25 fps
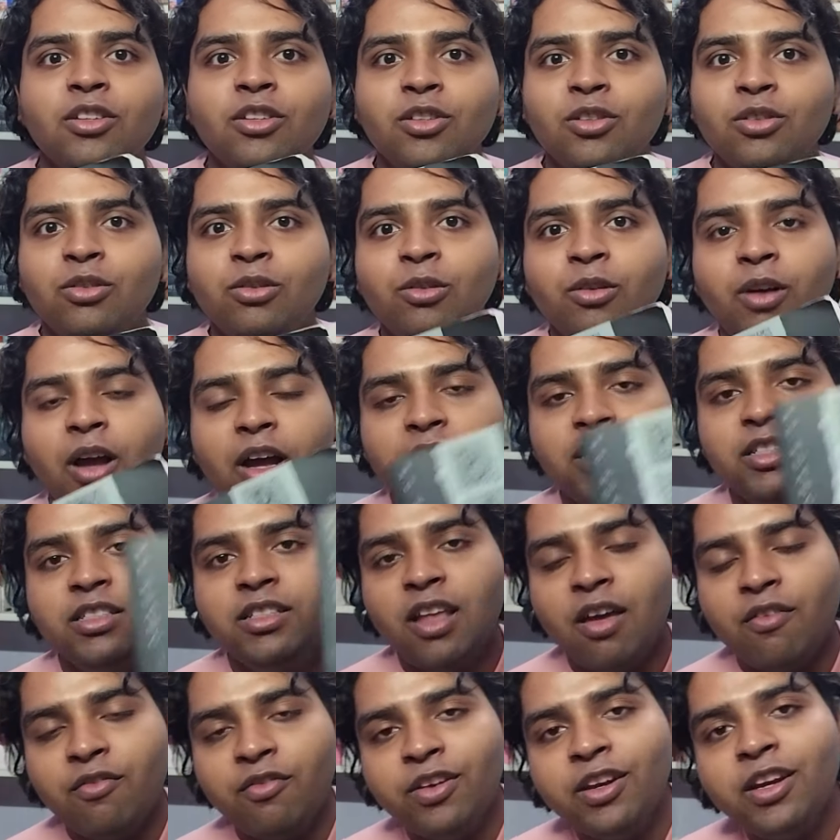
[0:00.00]
So a
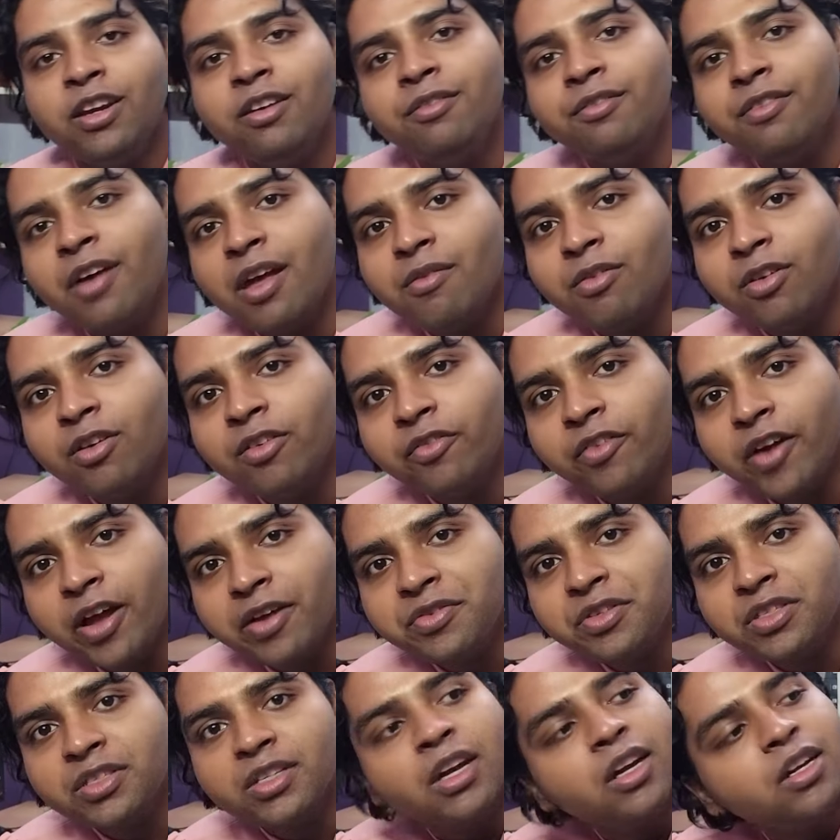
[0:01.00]
definite 5 out of
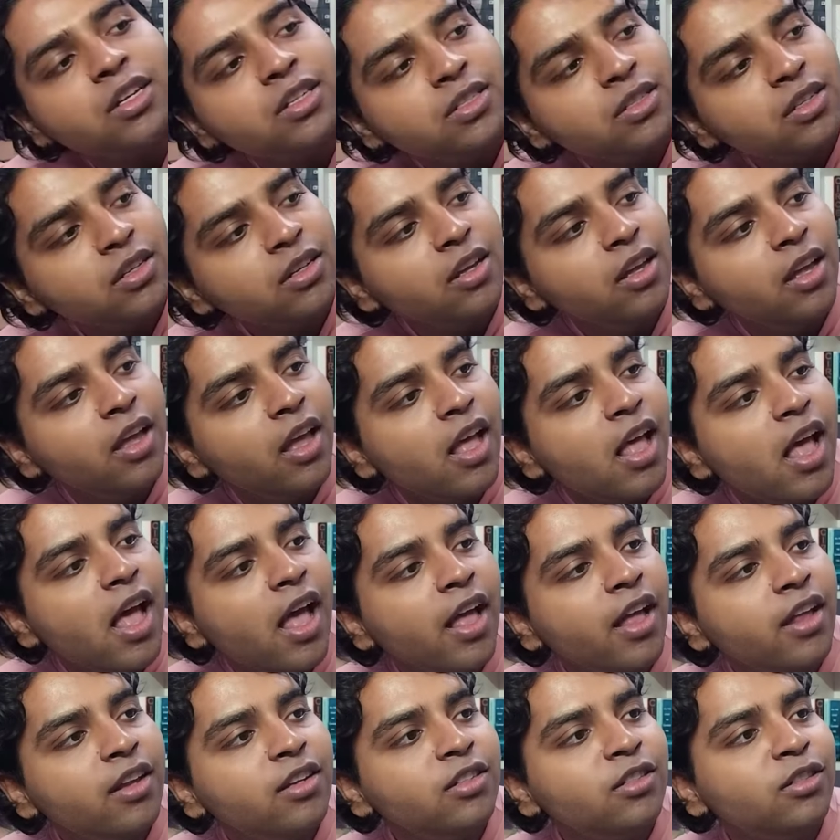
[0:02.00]
5 stars,
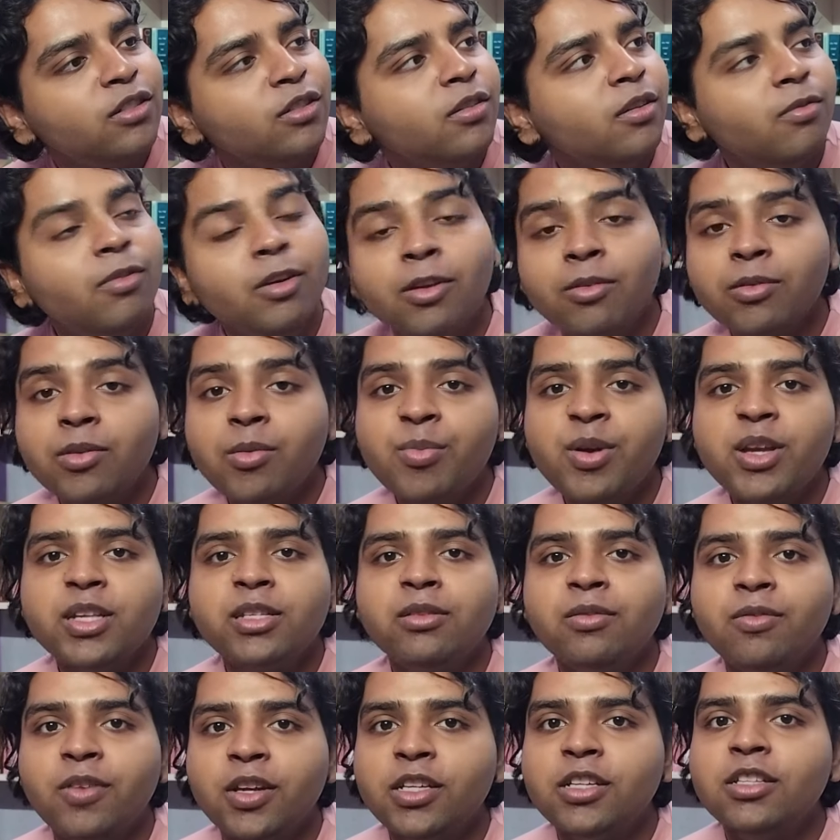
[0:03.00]
and one of the
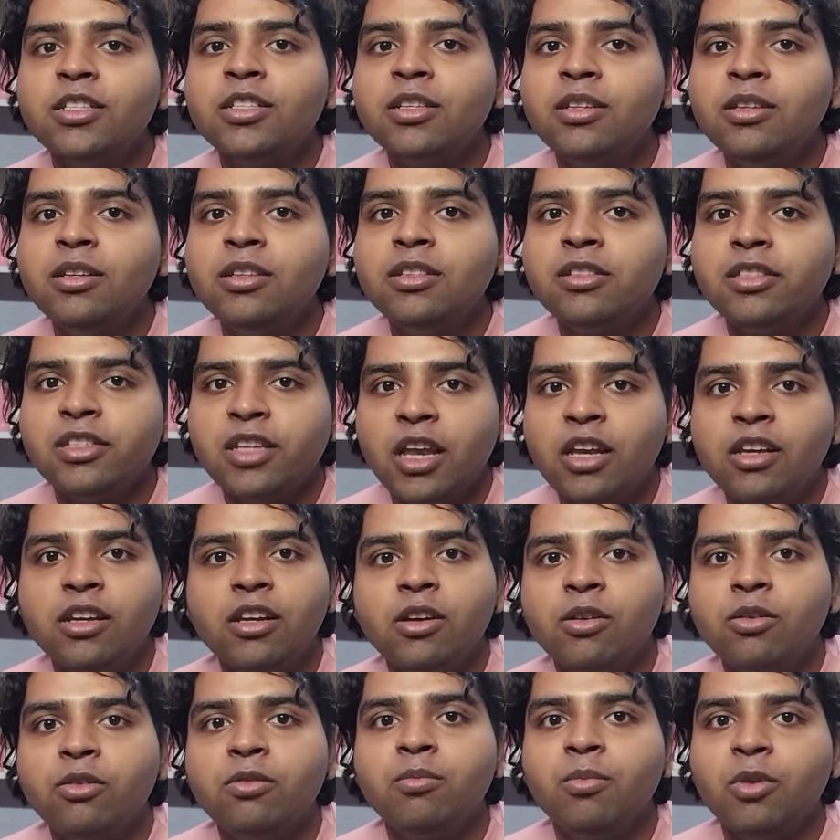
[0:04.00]
best fantasy
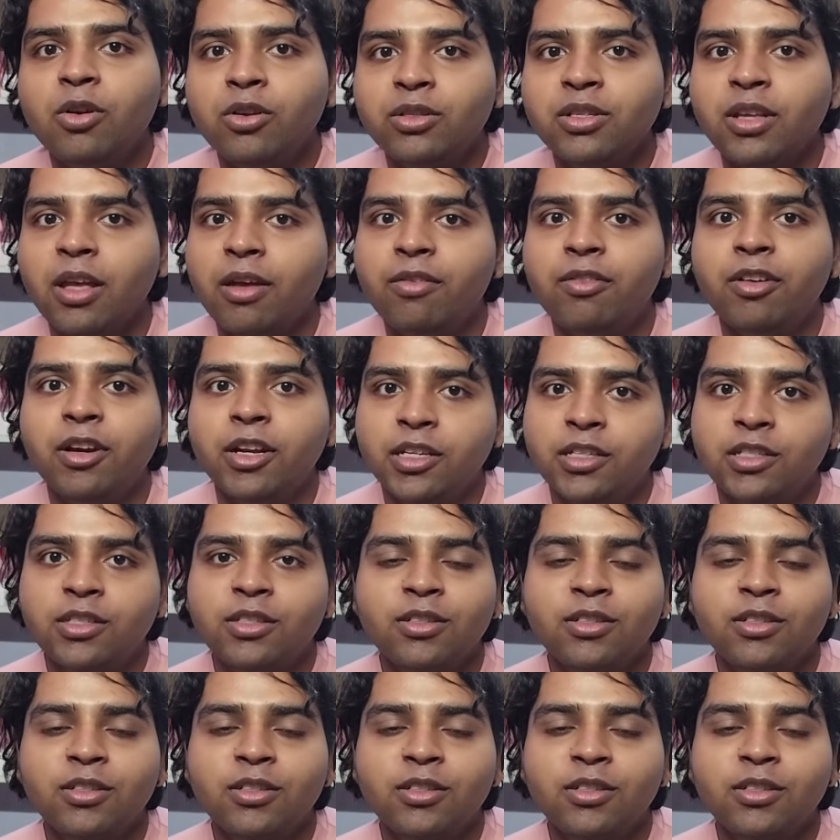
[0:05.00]
standalone books I've read.